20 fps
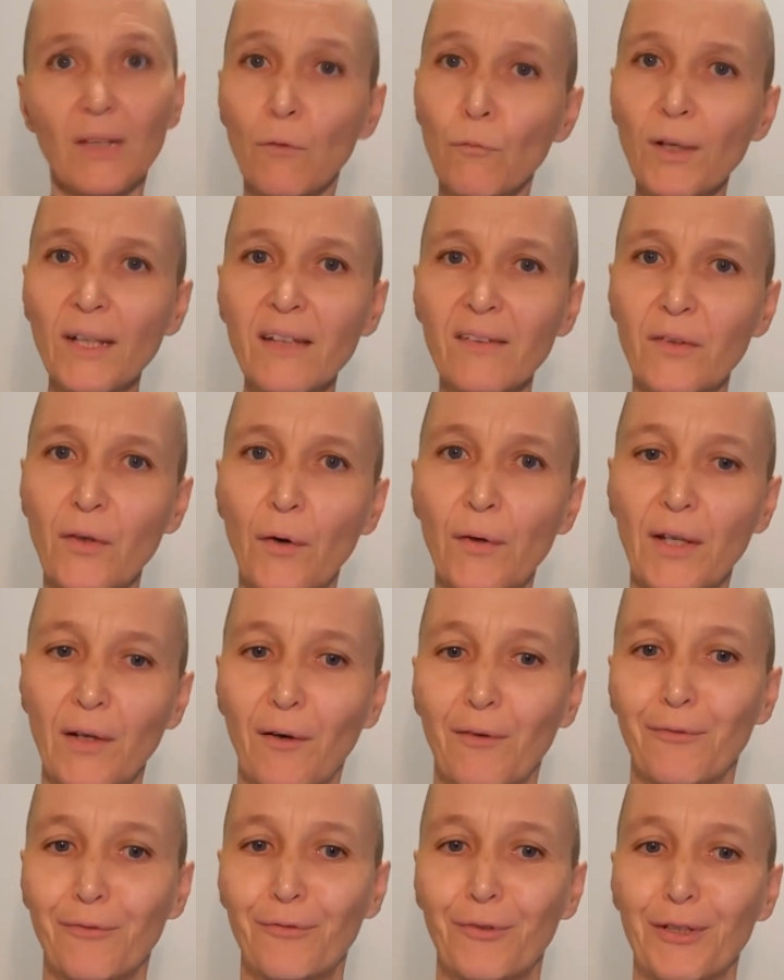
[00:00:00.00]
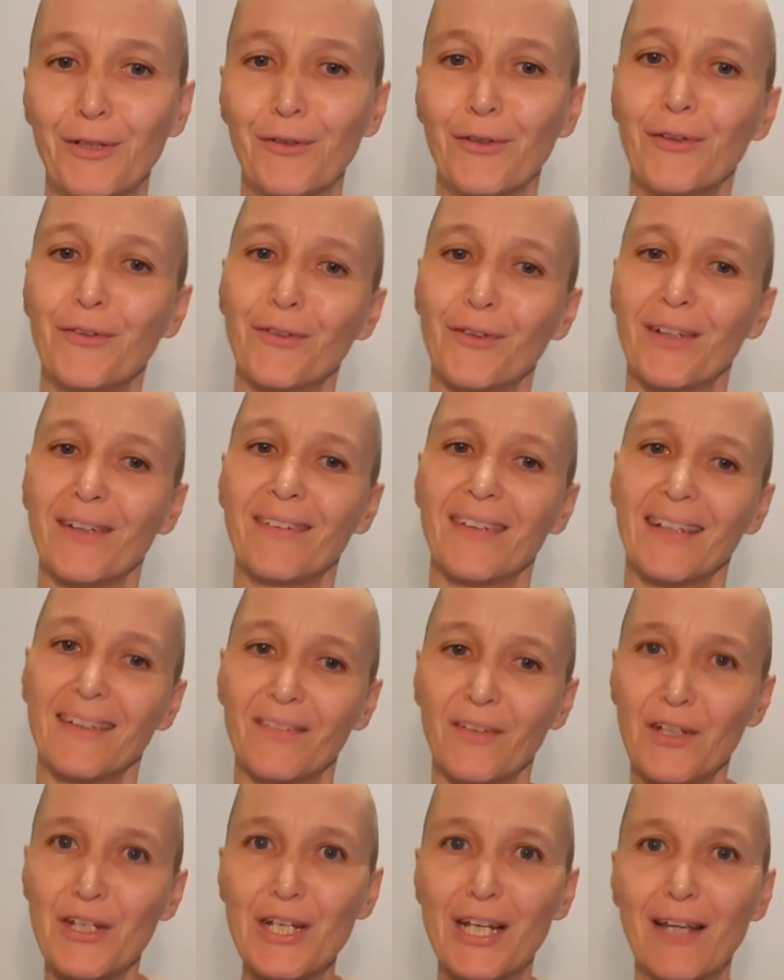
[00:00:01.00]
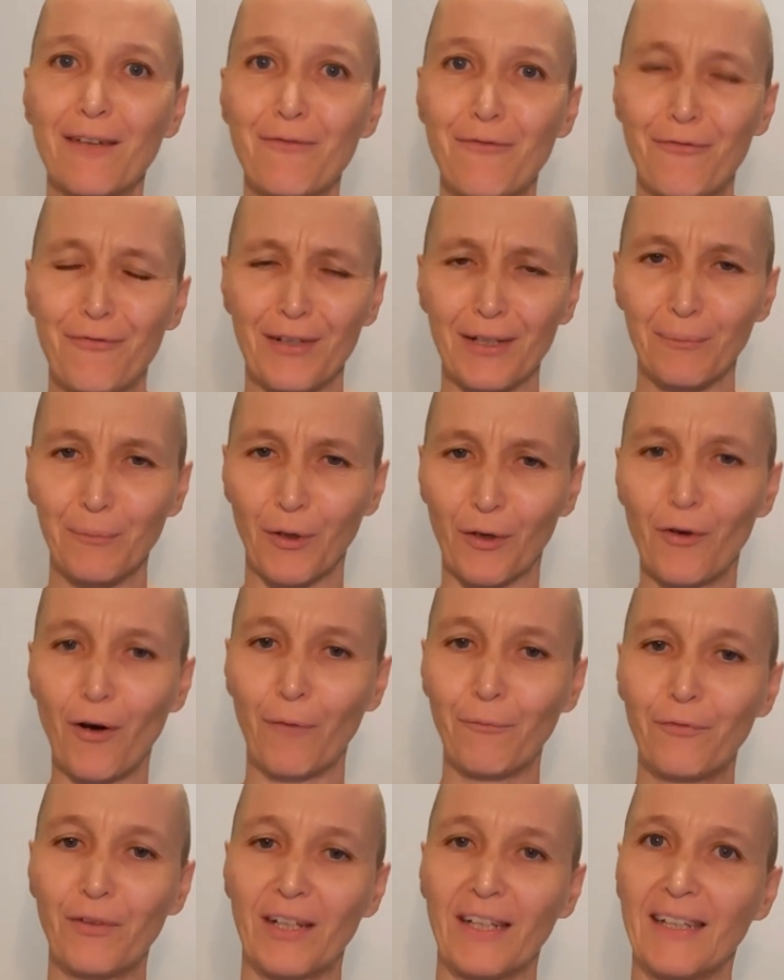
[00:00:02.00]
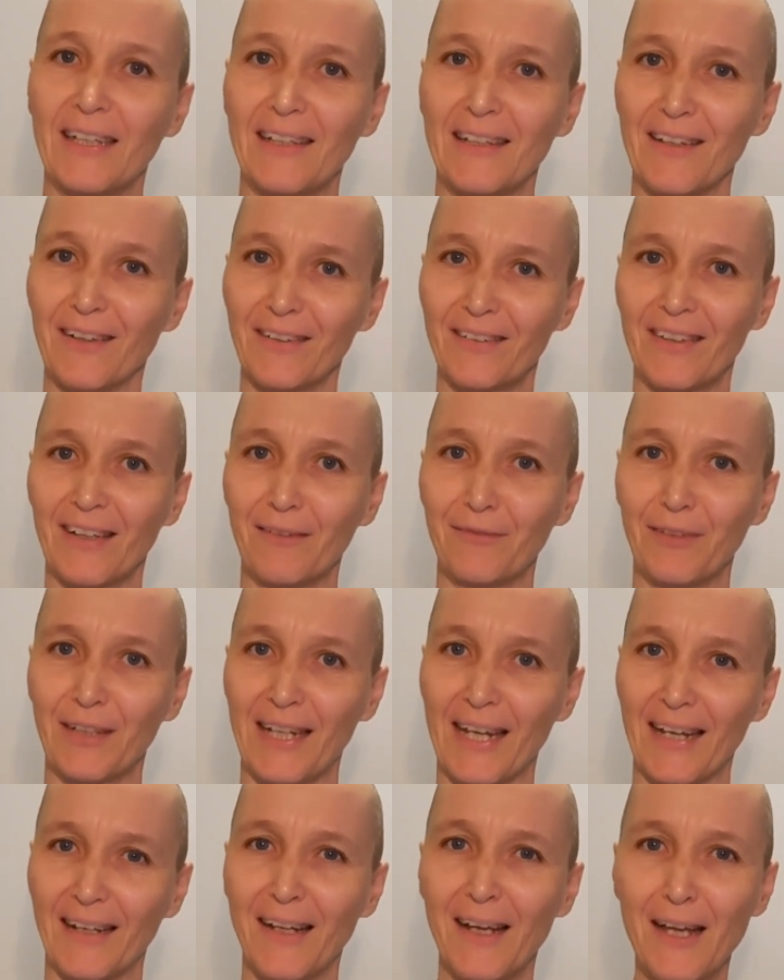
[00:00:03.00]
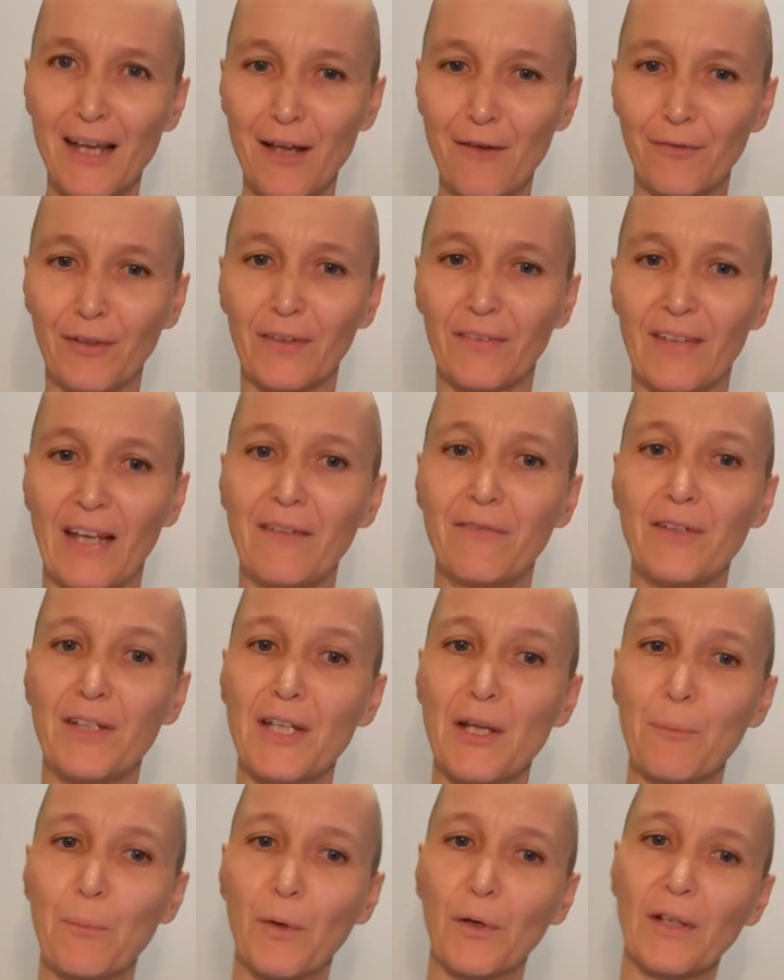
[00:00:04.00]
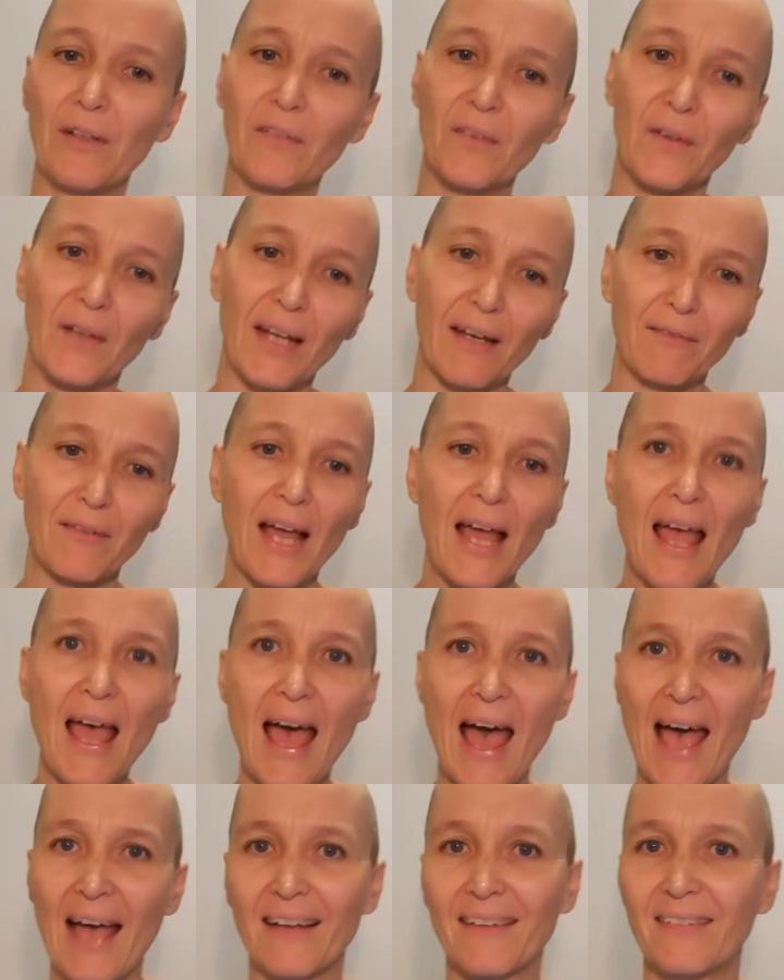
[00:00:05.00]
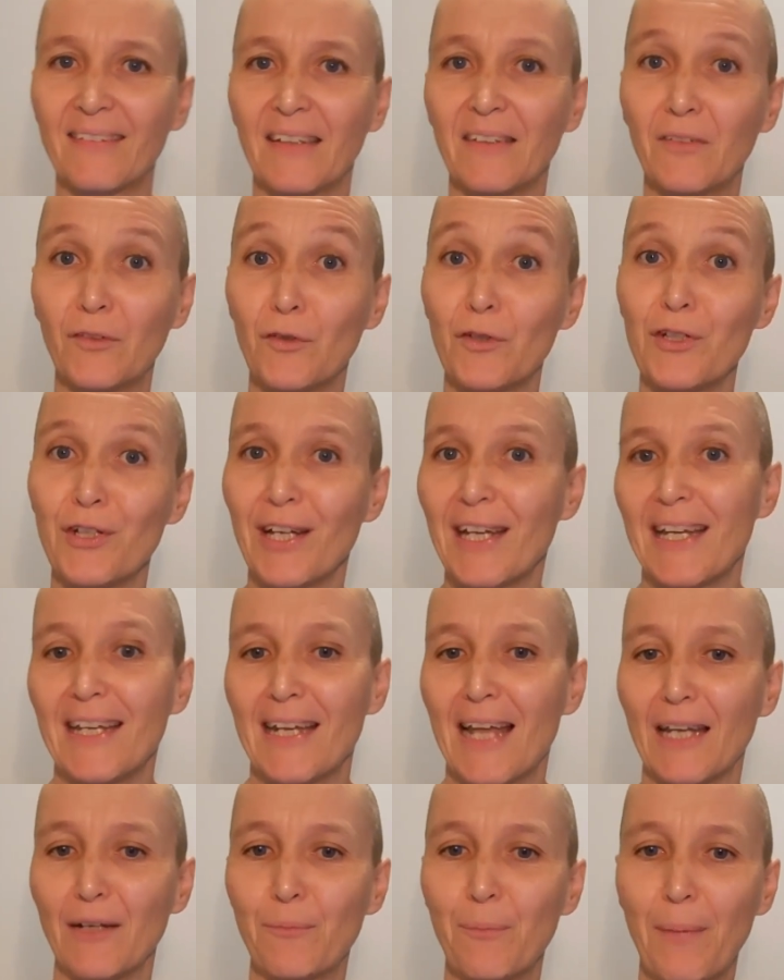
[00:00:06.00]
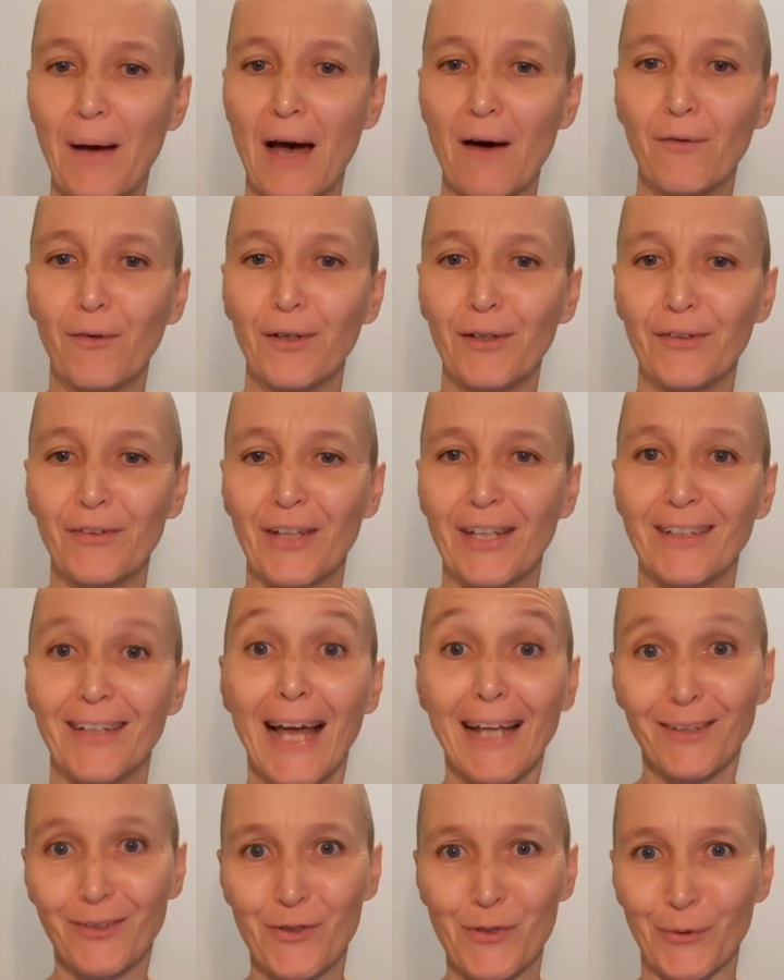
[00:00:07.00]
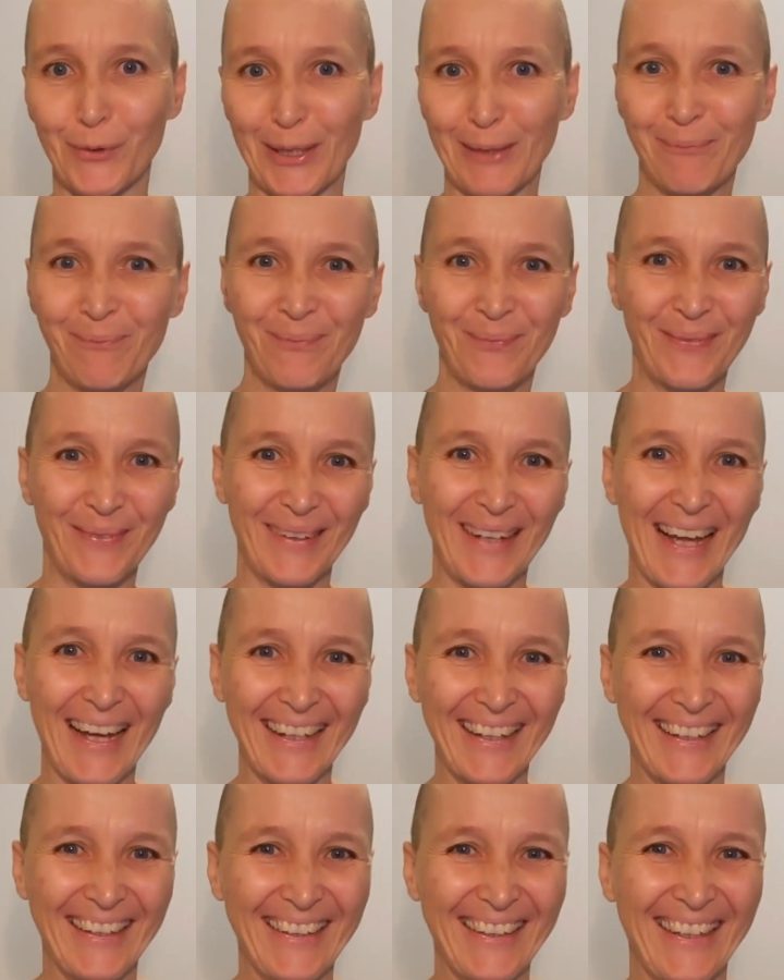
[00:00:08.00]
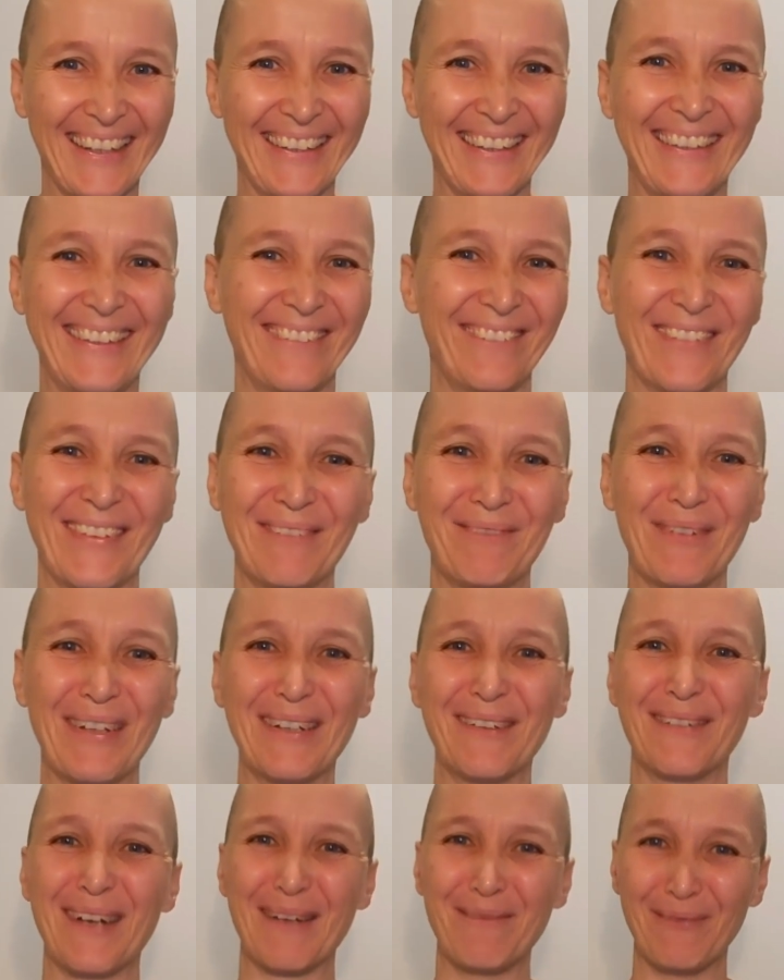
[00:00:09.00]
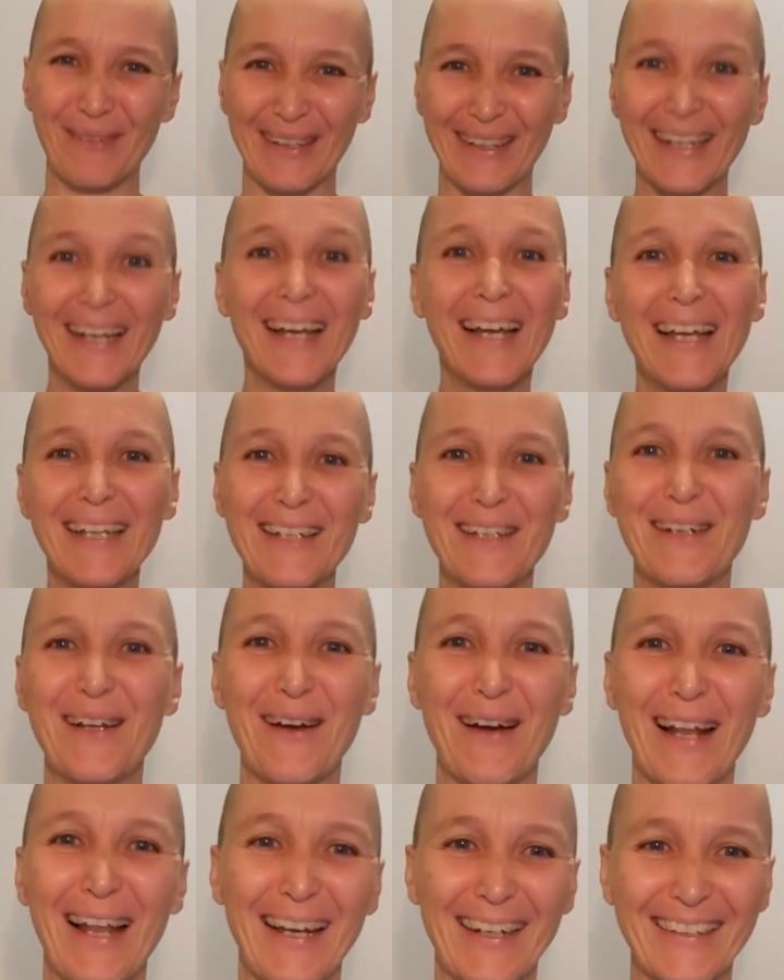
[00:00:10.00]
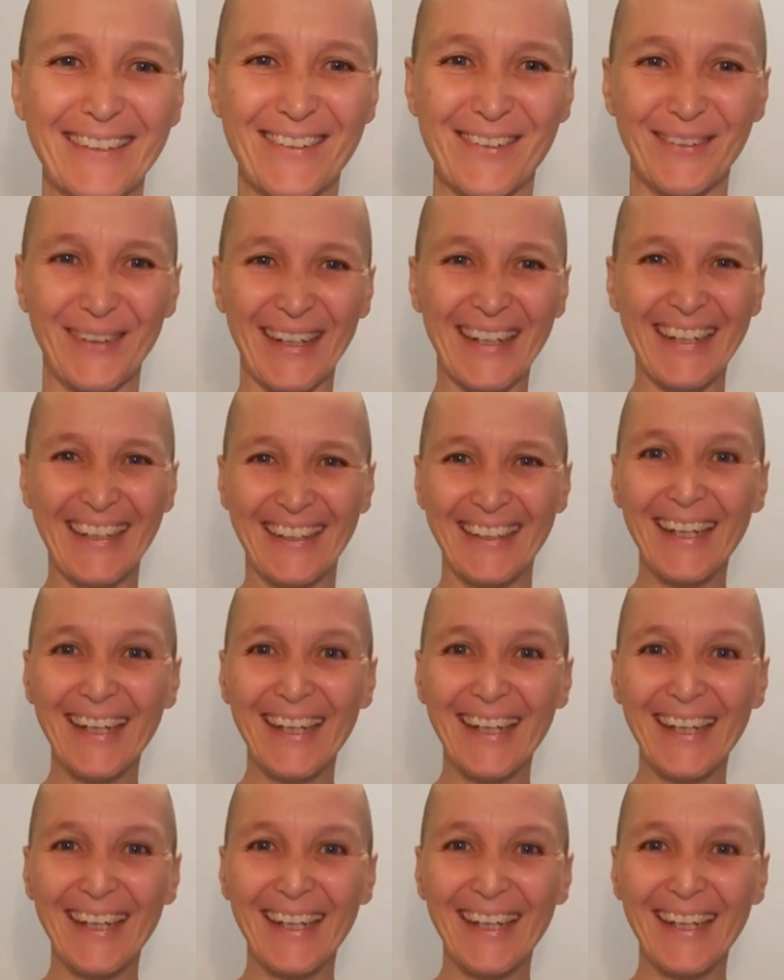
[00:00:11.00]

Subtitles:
what is going on for you, sort of thing. So you can feel more confident in yourself again, feel safe in your body, so you have access to your innate powers and joy. Okay, you've been around me, you know I like joy.